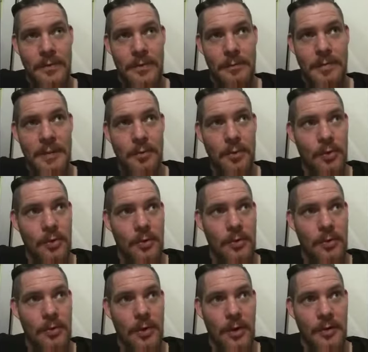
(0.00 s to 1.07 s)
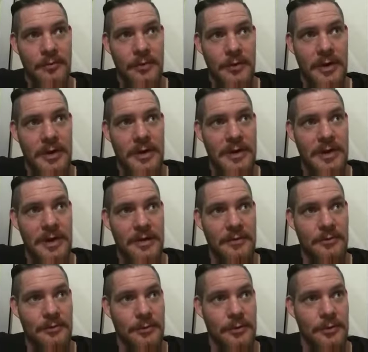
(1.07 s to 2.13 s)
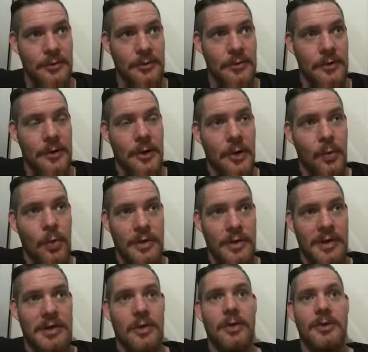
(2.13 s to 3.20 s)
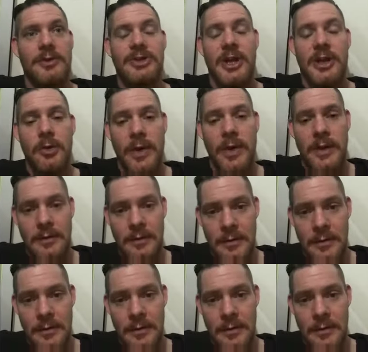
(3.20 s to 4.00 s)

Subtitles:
People often can see through what's not genuine.